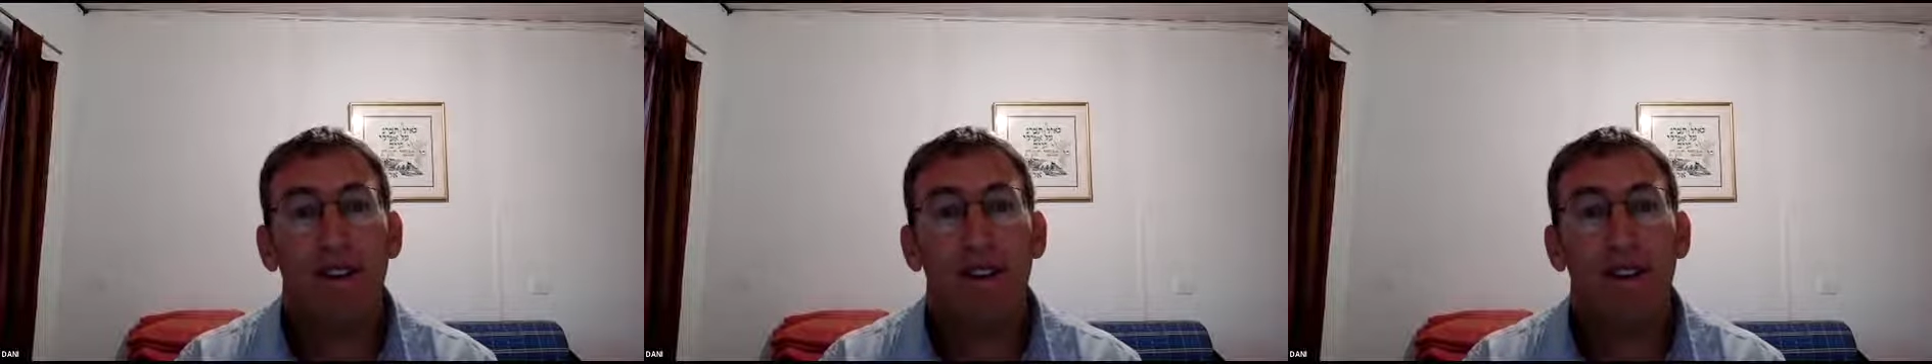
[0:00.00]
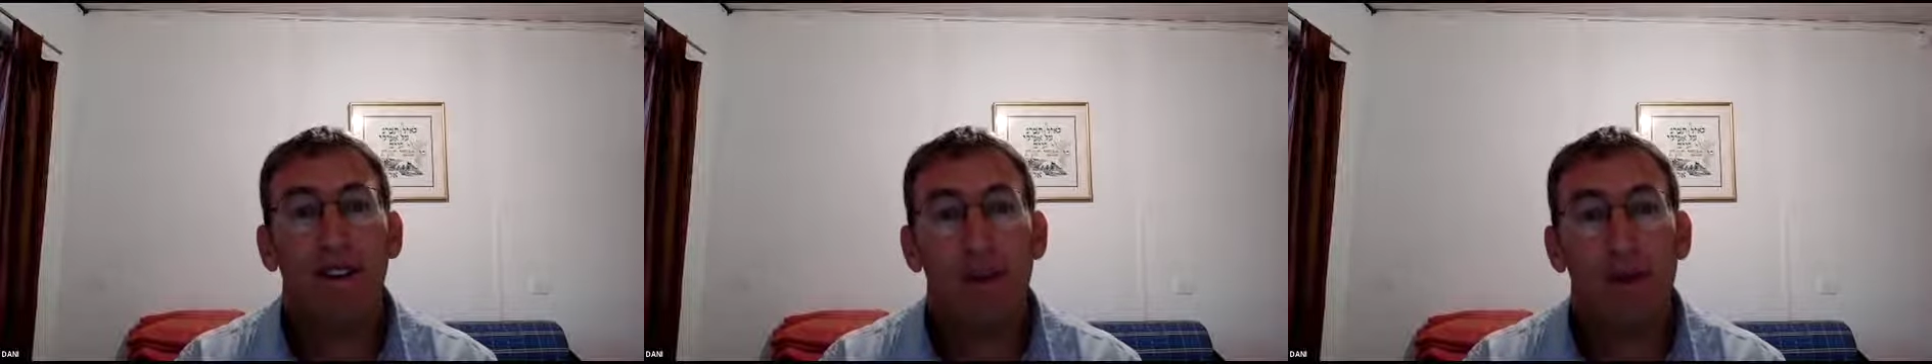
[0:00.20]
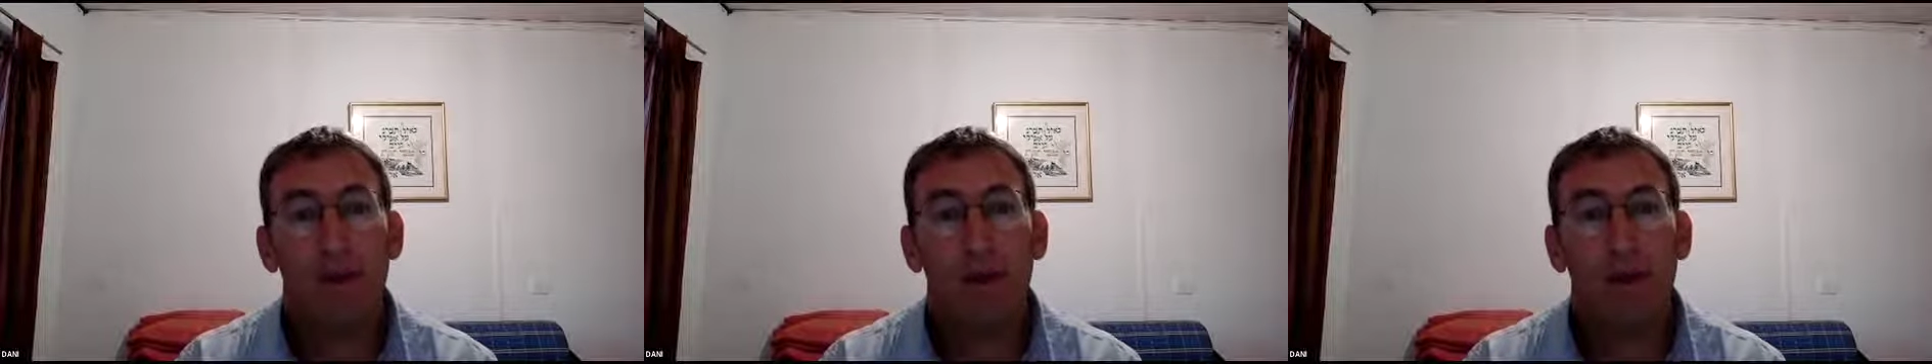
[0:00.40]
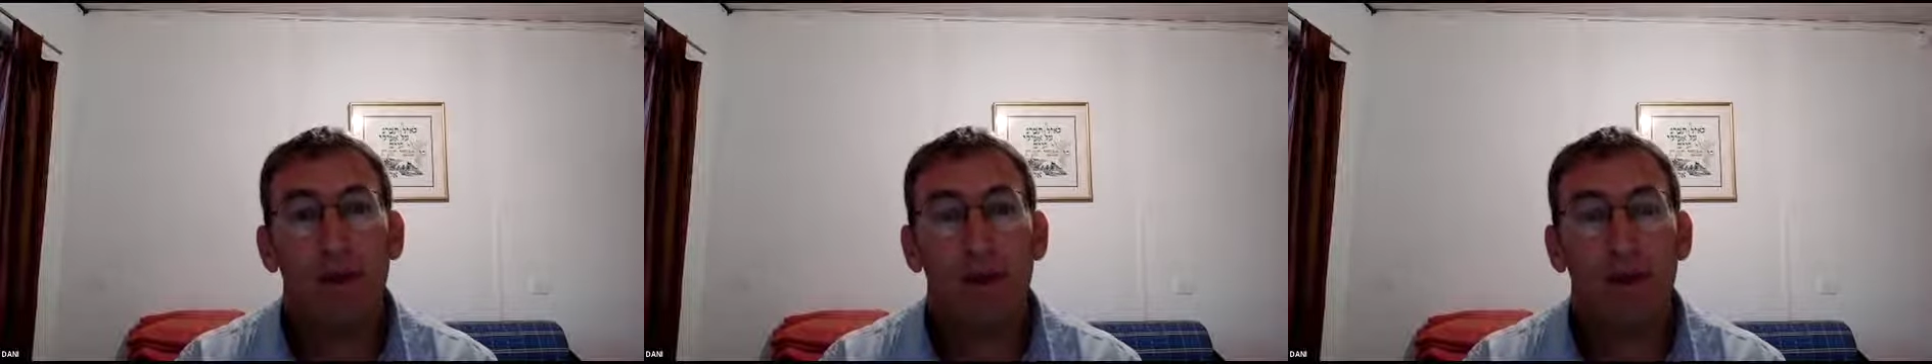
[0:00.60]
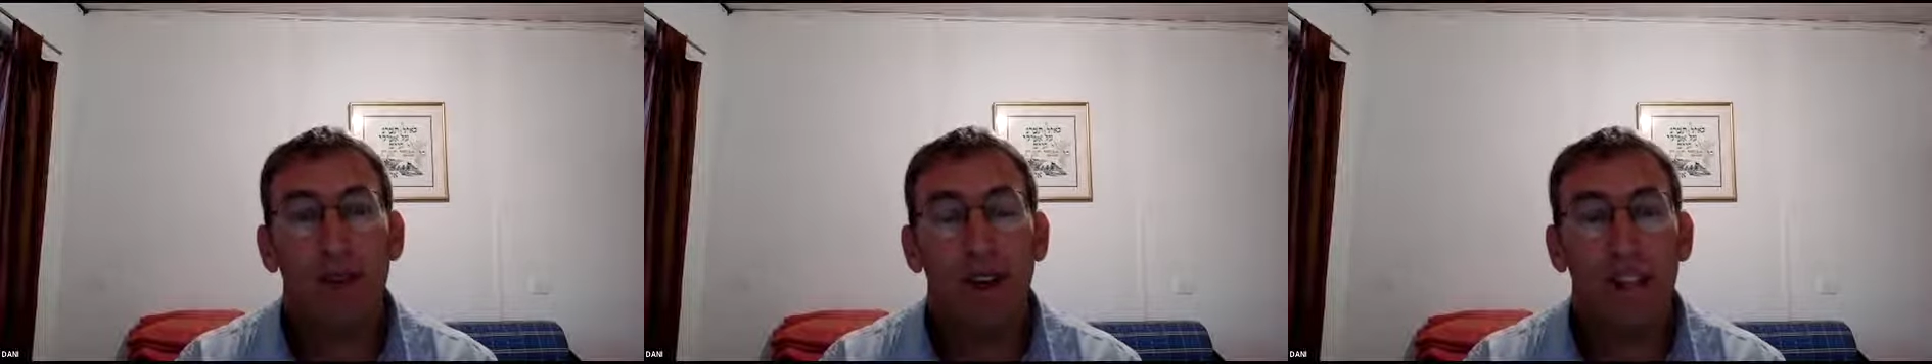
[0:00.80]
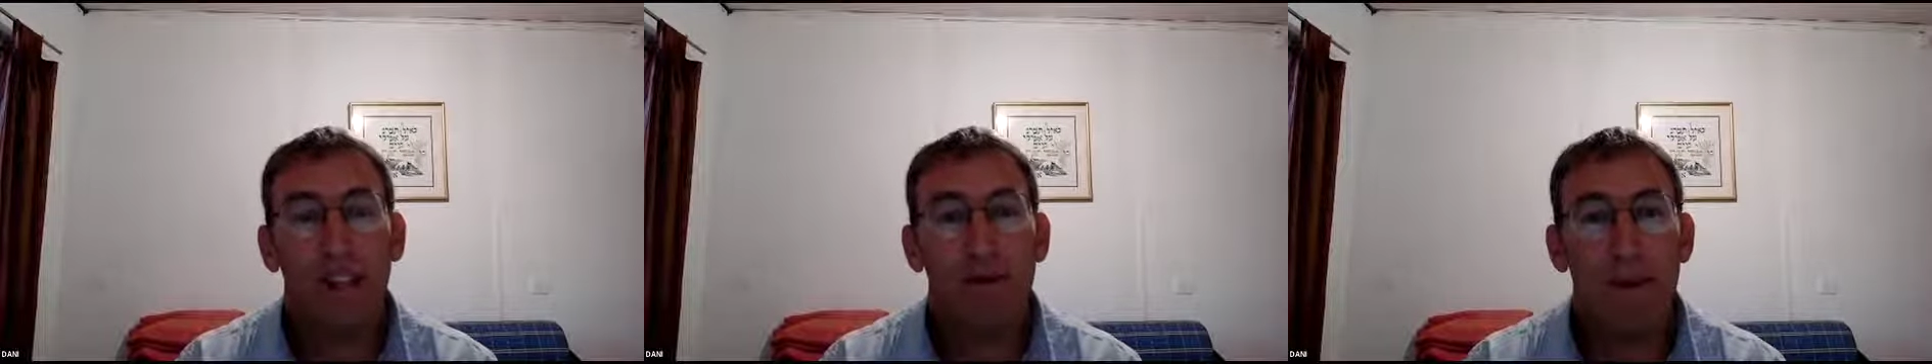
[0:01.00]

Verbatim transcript: a few minutes,